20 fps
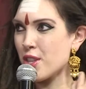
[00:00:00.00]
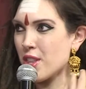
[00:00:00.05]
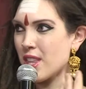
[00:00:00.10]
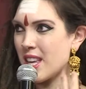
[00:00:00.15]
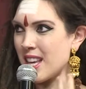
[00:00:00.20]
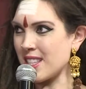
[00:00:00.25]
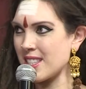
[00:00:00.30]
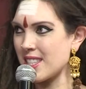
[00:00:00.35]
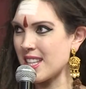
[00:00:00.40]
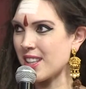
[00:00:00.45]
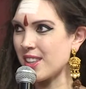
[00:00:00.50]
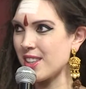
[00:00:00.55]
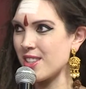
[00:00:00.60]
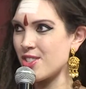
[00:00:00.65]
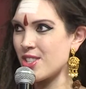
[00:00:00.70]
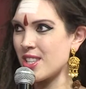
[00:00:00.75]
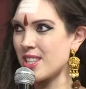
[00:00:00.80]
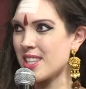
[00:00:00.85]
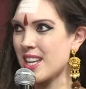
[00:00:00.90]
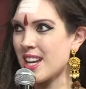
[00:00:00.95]

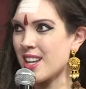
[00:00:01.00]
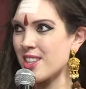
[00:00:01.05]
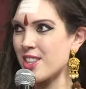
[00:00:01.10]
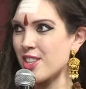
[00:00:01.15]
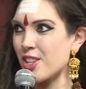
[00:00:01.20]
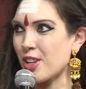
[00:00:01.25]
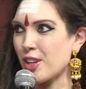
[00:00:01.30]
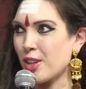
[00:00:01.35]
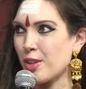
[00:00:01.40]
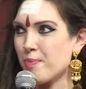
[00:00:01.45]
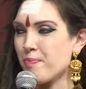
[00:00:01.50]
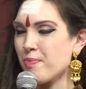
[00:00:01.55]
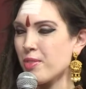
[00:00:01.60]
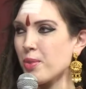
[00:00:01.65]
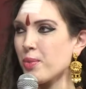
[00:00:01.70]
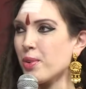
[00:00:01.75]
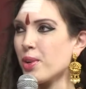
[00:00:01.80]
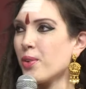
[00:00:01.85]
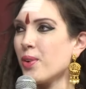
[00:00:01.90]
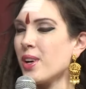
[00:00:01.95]
intelligent answer,
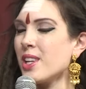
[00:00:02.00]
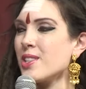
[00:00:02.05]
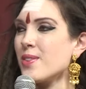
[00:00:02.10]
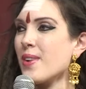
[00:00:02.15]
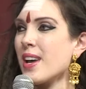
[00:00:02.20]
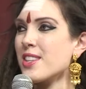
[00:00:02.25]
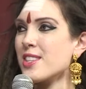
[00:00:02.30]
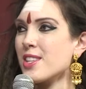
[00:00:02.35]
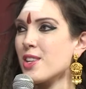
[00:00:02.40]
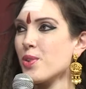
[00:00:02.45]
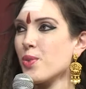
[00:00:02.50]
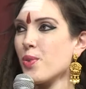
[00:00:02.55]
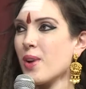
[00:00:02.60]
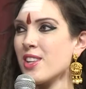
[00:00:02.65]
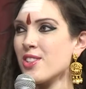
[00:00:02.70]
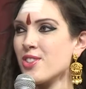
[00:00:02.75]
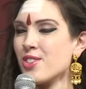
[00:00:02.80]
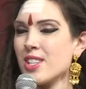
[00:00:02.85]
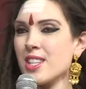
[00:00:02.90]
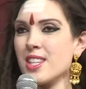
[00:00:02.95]
we're going to ask you
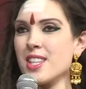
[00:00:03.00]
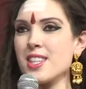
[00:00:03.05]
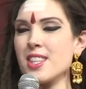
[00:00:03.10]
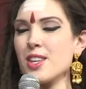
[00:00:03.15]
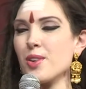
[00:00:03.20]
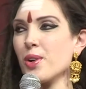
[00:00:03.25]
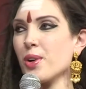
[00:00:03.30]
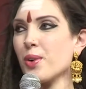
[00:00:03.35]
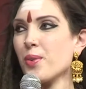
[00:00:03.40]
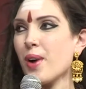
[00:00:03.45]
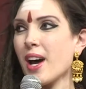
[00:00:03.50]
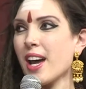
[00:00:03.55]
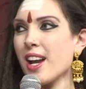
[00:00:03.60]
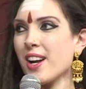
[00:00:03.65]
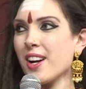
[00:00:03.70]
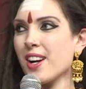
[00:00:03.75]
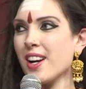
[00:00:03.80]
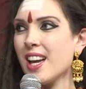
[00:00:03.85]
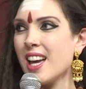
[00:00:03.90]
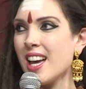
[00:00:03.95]
questions that
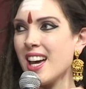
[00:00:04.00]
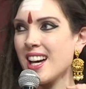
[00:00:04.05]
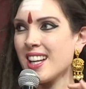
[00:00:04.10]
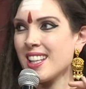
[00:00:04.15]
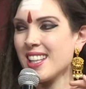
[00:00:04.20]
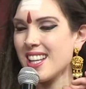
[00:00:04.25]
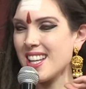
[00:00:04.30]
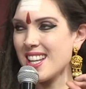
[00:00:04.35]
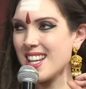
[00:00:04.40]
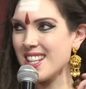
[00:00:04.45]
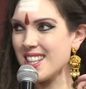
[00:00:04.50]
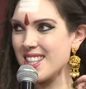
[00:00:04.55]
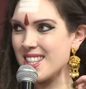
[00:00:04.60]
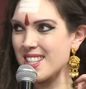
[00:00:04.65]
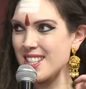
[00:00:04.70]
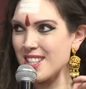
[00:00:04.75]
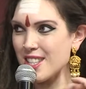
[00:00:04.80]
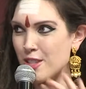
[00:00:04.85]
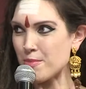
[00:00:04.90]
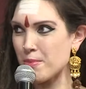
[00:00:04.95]
require an
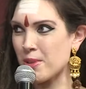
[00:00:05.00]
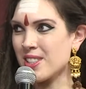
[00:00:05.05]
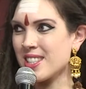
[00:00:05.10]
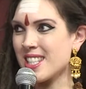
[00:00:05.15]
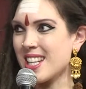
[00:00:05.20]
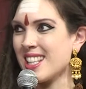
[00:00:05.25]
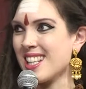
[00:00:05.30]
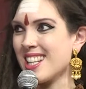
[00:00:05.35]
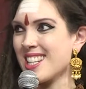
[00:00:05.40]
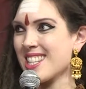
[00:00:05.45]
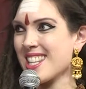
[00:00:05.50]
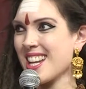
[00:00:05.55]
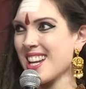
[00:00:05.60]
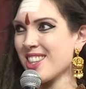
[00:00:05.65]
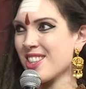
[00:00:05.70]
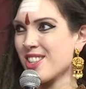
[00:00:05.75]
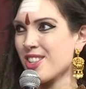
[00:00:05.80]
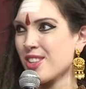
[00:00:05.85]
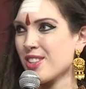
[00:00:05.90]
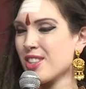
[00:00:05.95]
instant, spontaneous
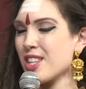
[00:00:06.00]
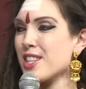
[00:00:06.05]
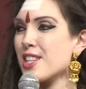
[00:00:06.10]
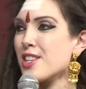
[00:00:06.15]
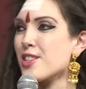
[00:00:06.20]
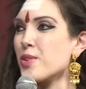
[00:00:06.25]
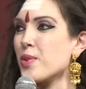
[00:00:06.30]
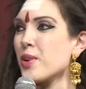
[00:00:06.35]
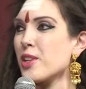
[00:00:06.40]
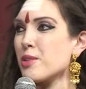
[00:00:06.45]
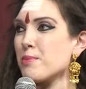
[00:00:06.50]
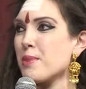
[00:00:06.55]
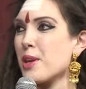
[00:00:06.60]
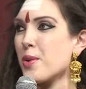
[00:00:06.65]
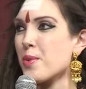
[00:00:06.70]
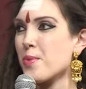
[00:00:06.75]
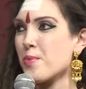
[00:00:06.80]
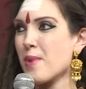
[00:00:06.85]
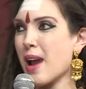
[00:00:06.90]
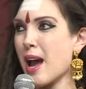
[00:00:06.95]
answer. This is going to be
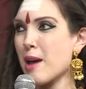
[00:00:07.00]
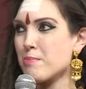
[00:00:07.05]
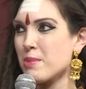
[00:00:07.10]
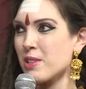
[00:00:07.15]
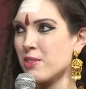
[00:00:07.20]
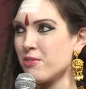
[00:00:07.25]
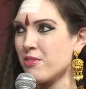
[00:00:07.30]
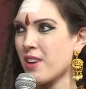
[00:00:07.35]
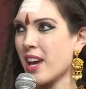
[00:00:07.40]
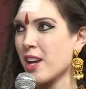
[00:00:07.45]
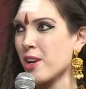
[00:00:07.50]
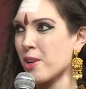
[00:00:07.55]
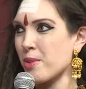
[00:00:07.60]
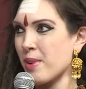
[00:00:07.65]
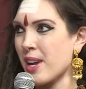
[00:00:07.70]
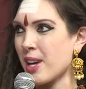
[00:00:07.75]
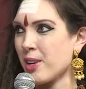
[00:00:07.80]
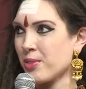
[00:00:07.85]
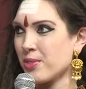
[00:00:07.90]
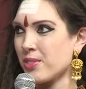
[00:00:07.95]
a rapid fire
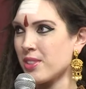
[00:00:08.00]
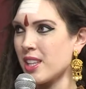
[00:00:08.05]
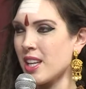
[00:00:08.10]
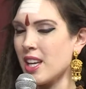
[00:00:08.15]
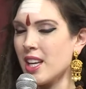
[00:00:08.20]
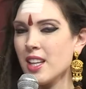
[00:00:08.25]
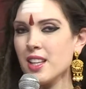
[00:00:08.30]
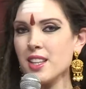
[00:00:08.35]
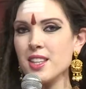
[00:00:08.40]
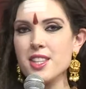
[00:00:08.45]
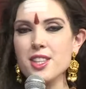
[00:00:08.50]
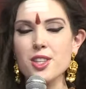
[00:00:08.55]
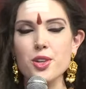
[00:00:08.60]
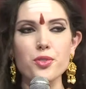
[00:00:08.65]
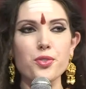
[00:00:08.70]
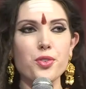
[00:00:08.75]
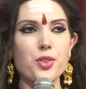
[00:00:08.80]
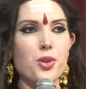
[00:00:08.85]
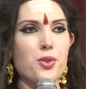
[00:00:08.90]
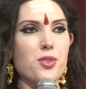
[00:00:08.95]
round. So
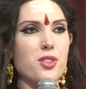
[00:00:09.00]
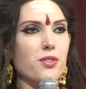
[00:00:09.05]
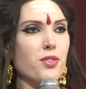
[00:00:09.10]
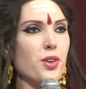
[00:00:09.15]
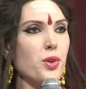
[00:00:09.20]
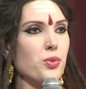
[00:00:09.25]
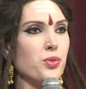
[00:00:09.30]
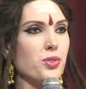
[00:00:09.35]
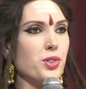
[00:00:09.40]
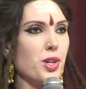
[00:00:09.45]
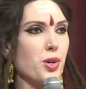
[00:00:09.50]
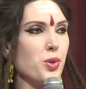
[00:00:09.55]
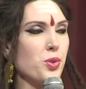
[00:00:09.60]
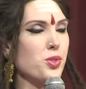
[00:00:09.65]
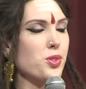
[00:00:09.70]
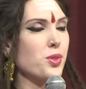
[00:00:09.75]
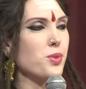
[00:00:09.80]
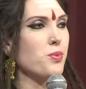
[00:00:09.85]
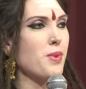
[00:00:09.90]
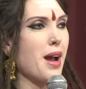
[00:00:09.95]
for those of you new
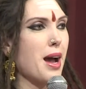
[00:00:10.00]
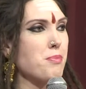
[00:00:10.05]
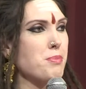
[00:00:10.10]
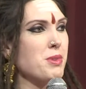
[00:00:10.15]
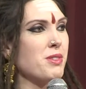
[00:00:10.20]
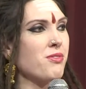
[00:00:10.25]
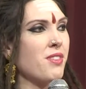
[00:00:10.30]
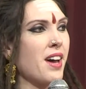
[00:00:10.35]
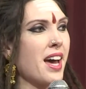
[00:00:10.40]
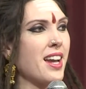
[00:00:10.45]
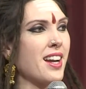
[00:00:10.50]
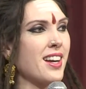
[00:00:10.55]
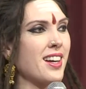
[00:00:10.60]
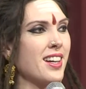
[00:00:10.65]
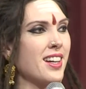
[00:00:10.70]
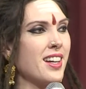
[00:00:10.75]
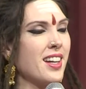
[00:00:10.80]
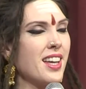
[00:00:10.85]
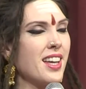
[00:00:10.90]
to rapid fire,